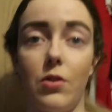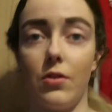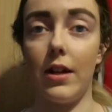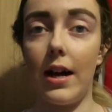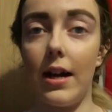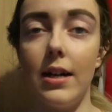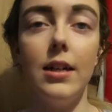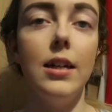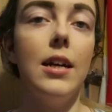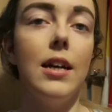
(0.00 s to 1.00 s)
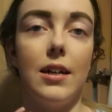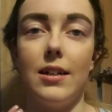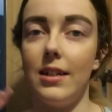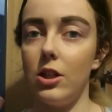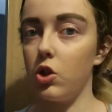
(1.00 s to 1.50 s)
done that,
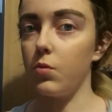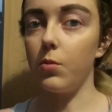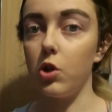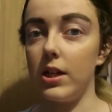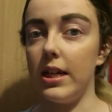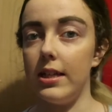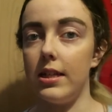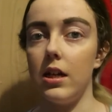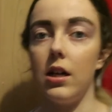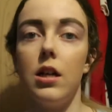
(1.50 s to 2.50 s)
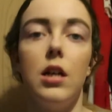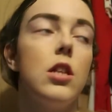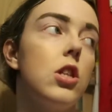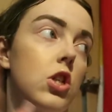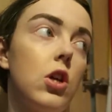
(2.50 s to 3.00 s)
and it's just much easier
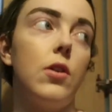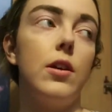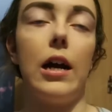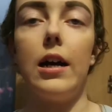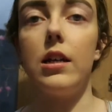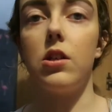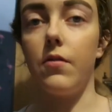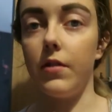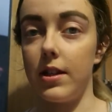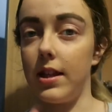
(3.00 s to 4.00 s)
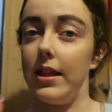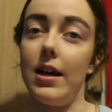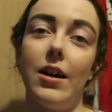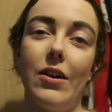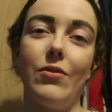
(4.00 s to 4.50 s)
to show you guys, obviously, that
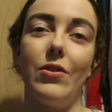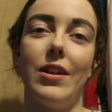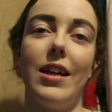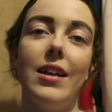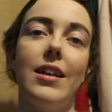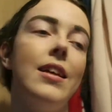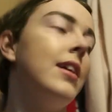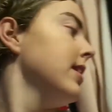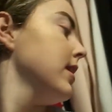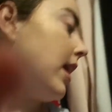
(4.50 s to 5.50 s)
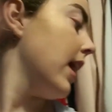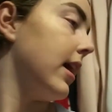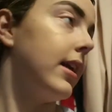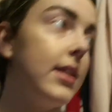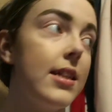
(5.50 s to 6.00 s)
I have done it.
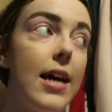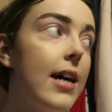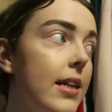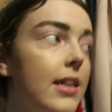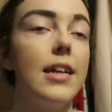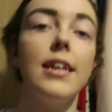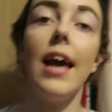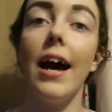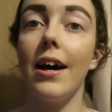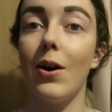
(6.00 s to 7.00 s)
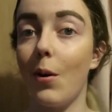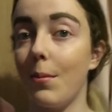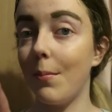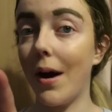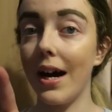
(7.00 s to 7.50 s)
And then yeah, I'll
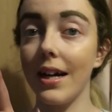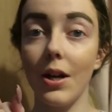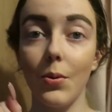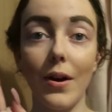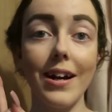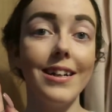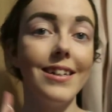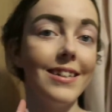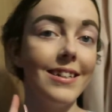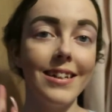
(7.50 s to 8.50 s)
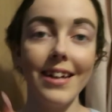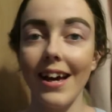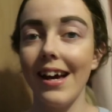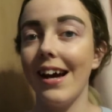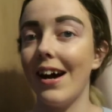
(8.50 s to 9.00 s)
be back when
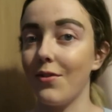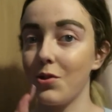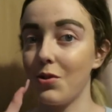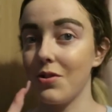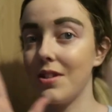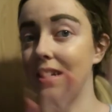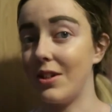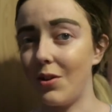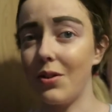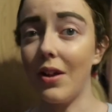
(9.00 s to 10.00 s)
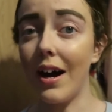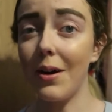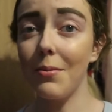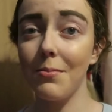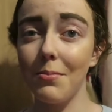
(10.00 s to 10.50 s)
I've sorted all
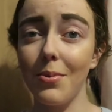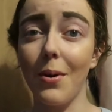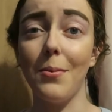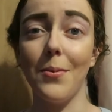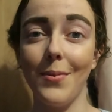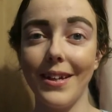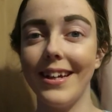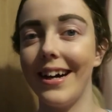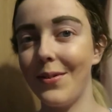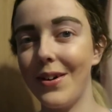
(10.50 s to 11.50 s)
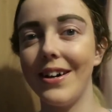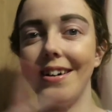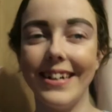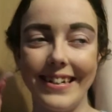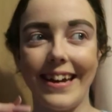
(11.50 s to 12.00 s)
that, probably an hour
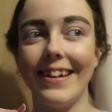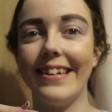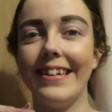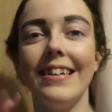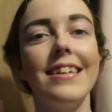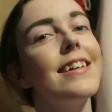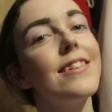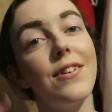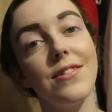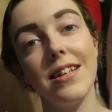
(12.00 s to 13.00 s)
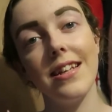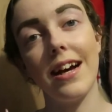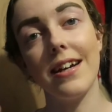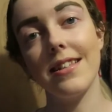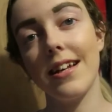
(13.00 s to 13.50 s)
again. So see you
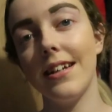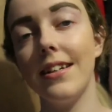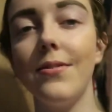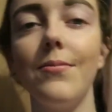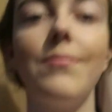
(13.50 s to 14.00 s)
guys then.